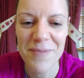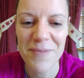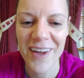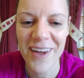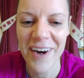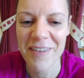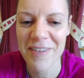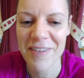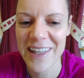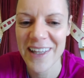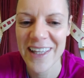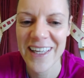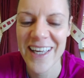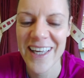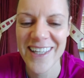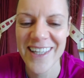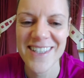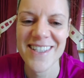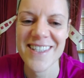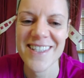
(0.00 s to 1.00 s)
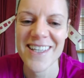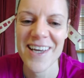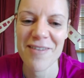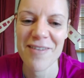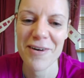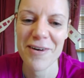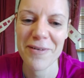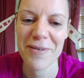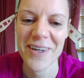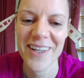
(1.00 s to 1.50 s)
that really gets
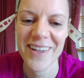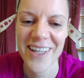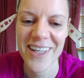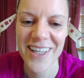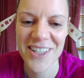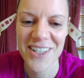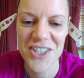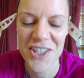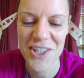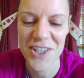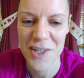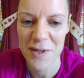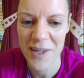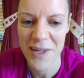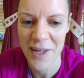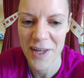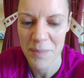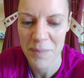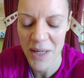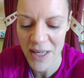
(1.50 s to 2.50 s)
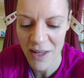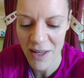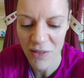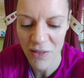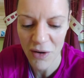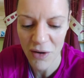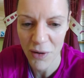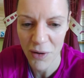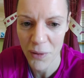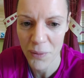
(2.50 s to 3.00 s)
everyone in the kitchen and making
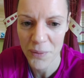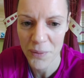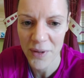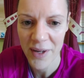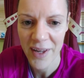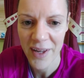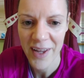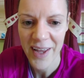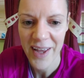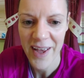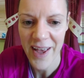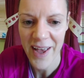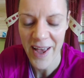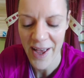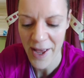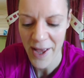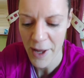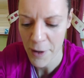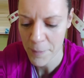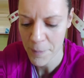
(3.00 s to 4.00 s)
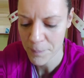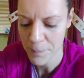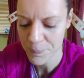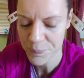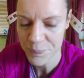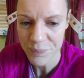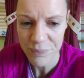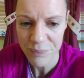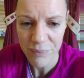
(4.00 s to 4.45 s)
their own. And